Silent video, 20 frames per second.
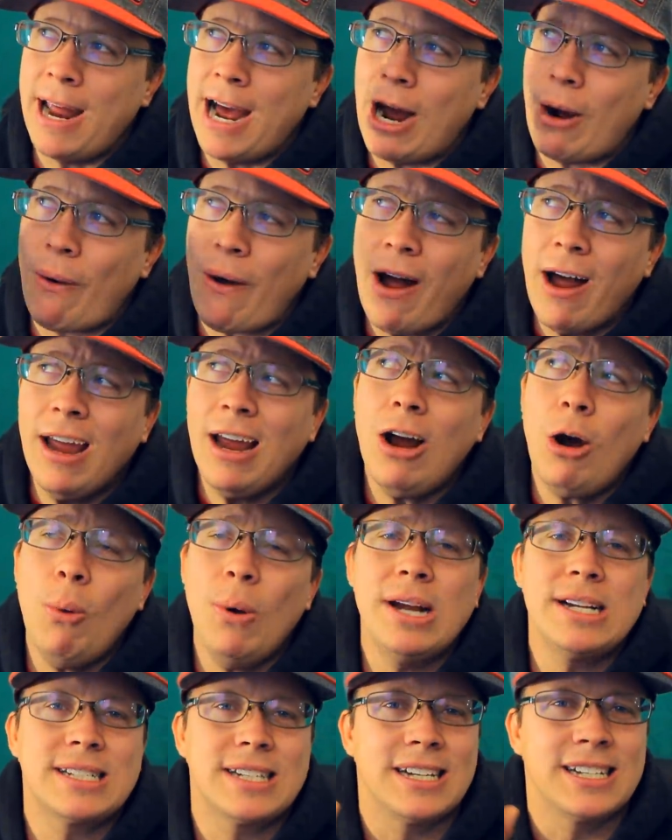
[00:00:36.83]
Now, I
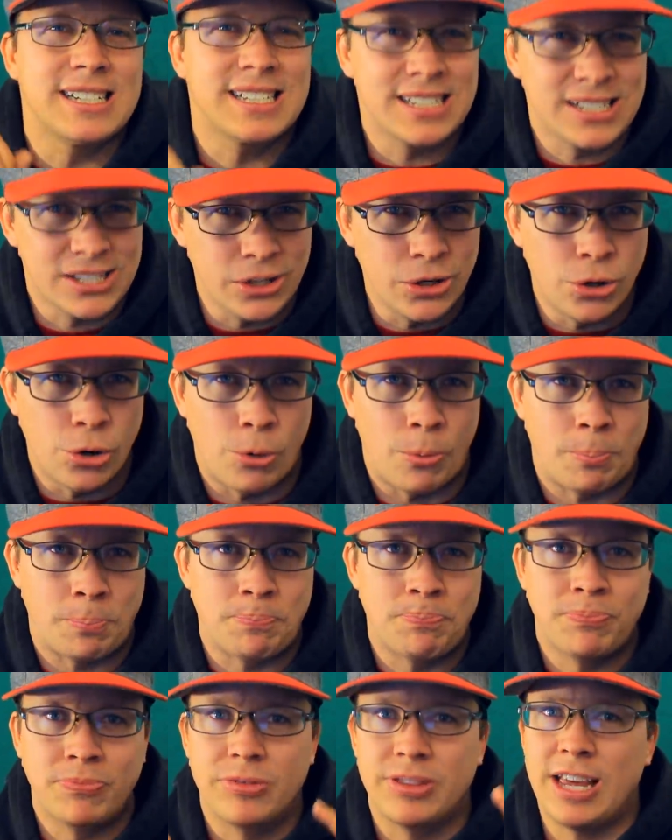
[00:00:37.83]
always assume
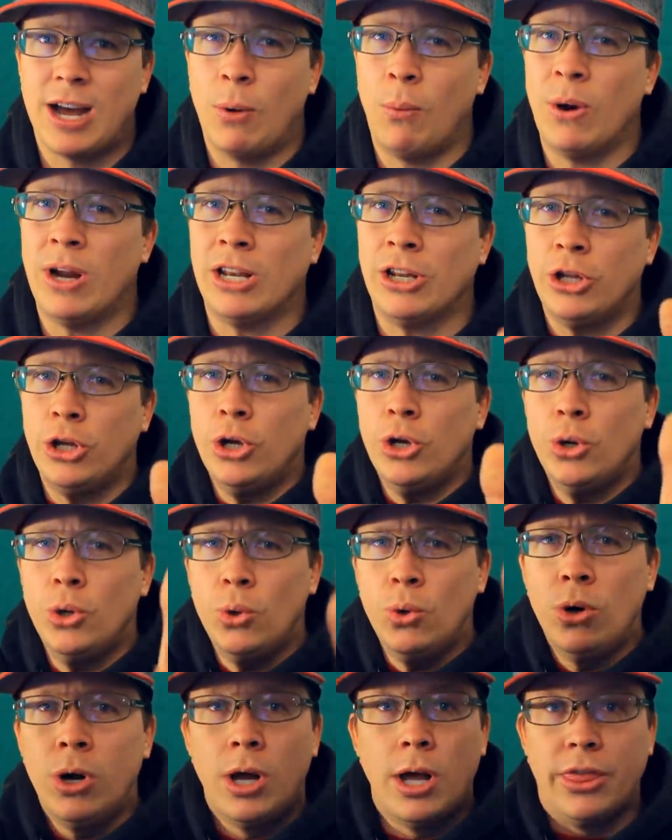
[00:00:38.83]
that when
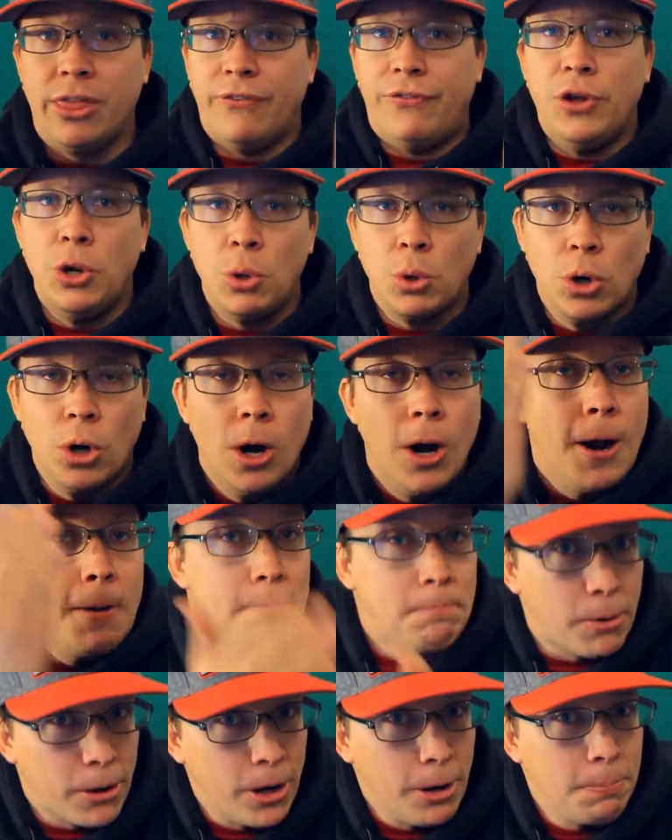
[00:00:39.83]
you, the viewer,
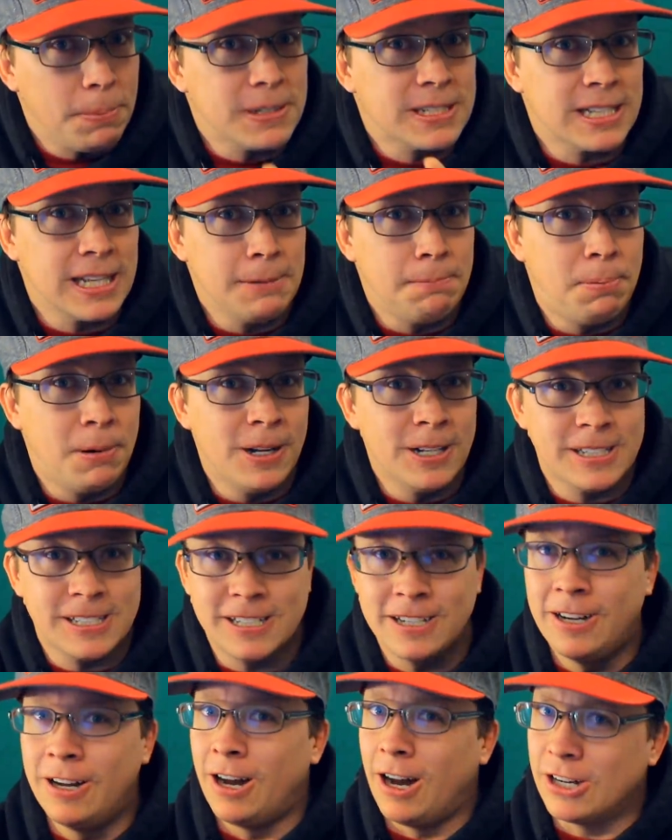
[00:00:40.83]
purposely
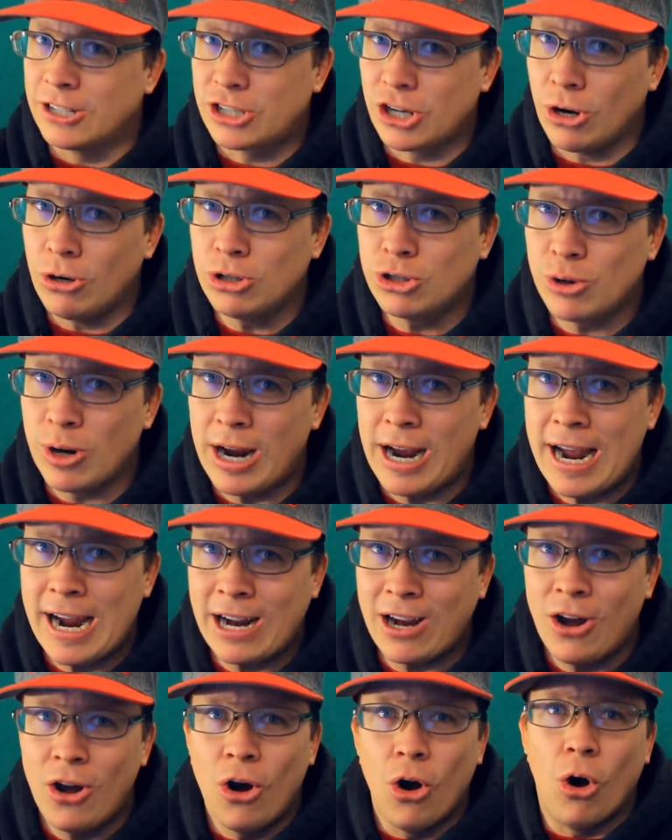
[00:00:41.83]
puts a toe
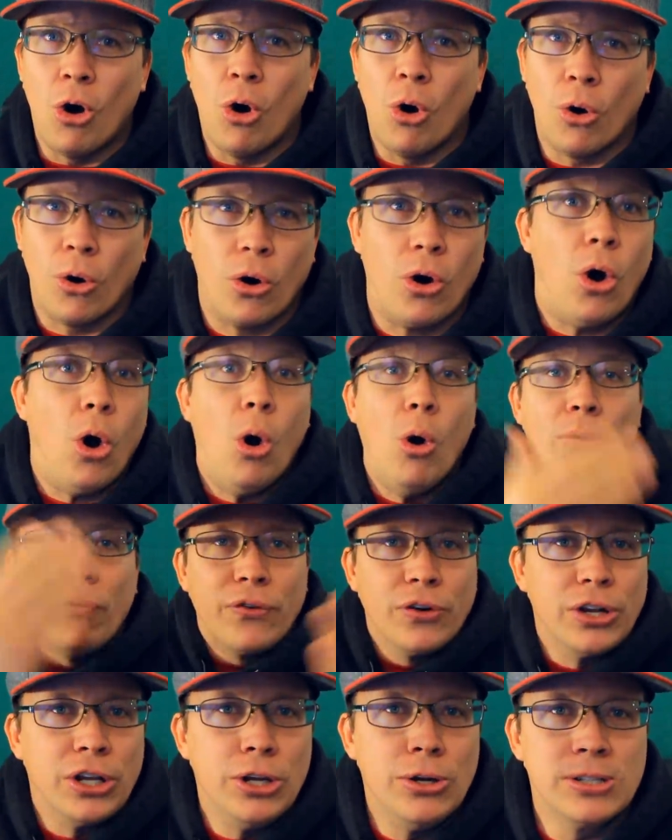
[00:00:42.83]
drag or
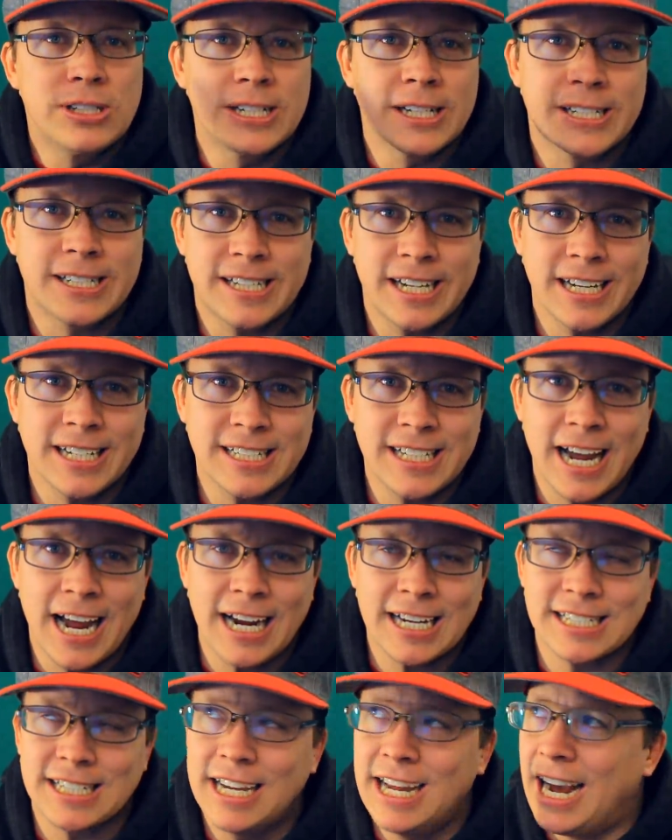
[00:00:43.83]
overuses Tic
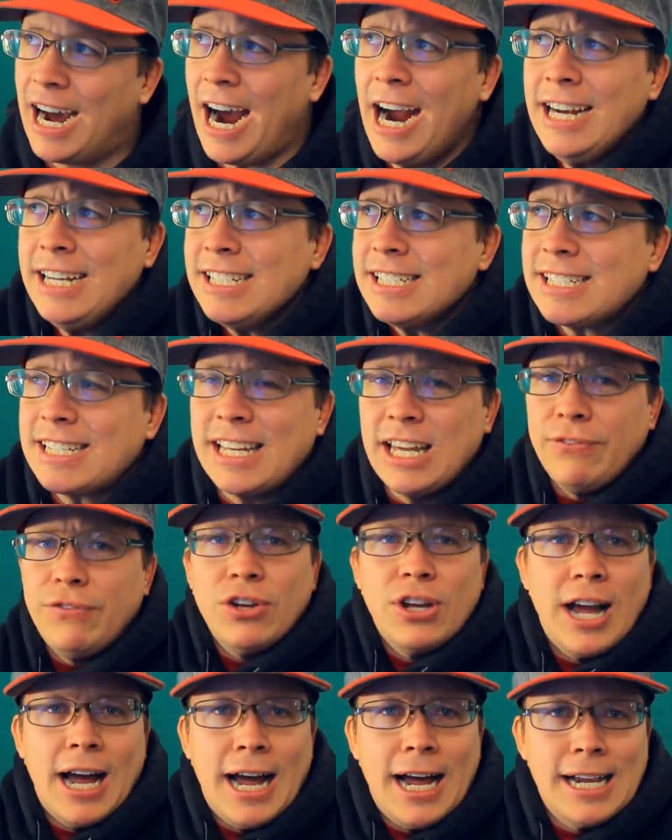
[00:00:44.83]
Tacs, I just give
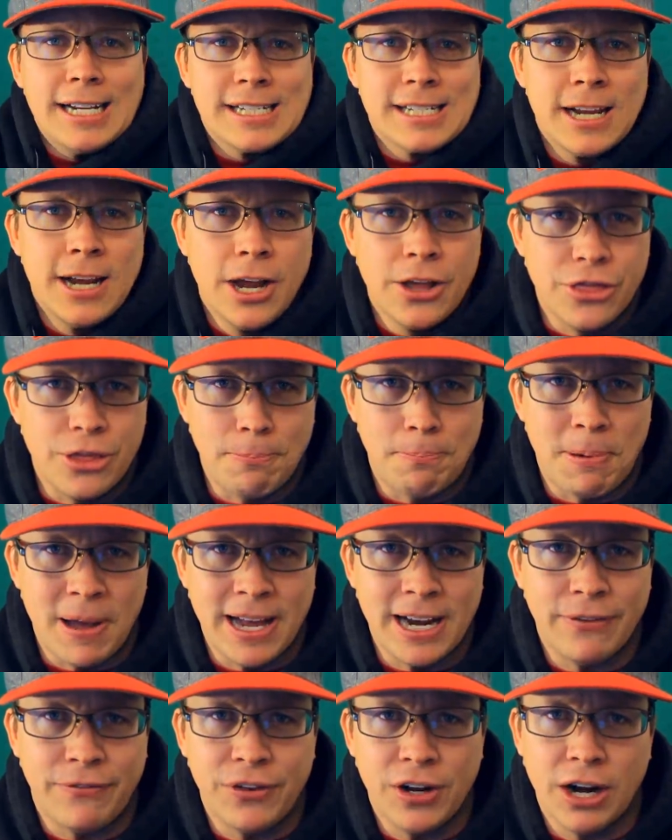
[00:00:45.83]
you guys the
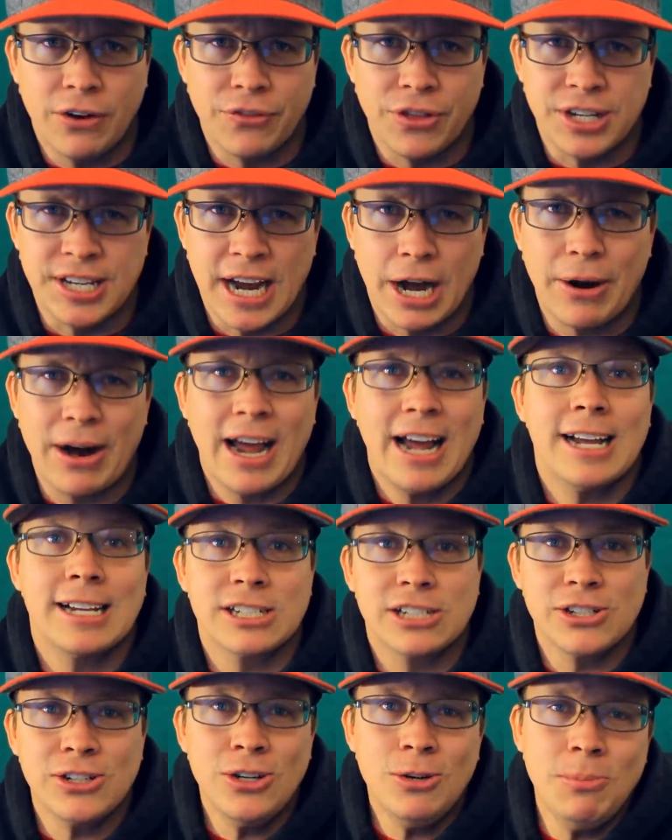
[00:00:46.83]
benefit of the doubt. I
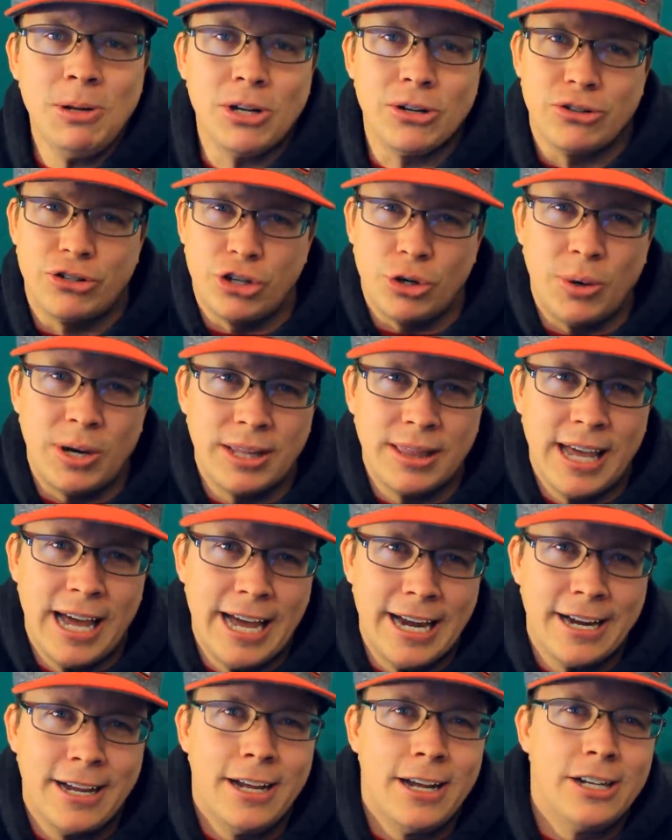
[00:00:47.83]
assume you're doing
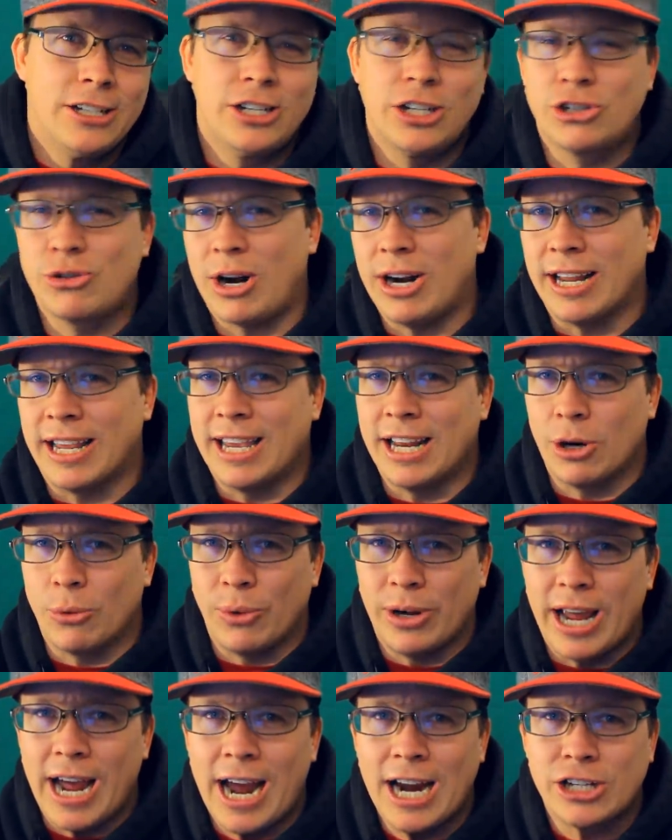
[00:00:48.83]
that to try to get a
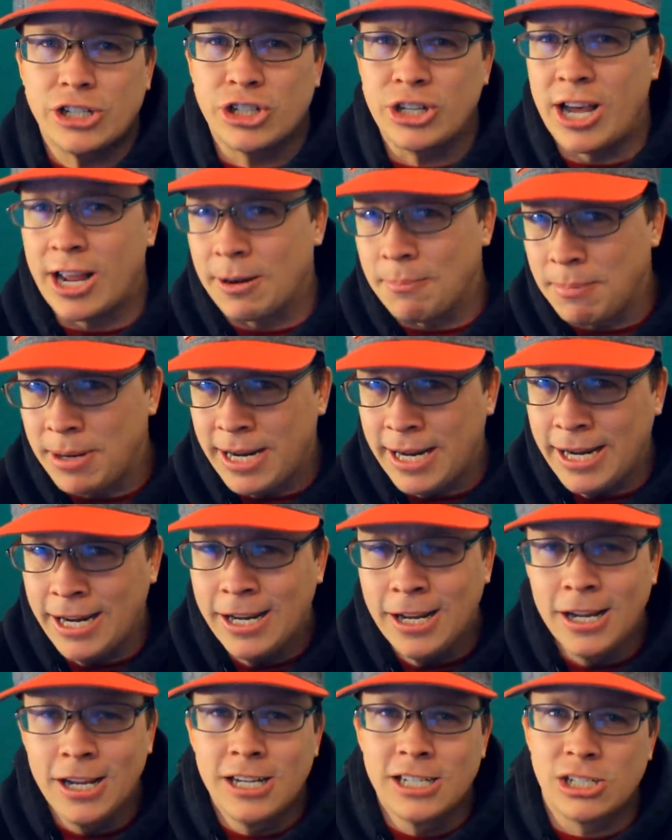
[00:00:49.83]
reaction out of
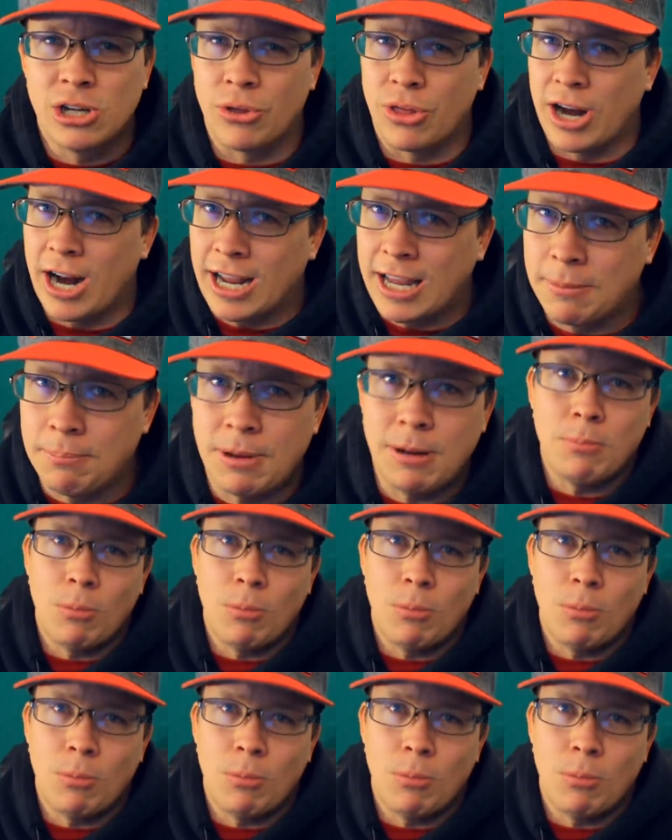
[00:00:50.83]
me so that I can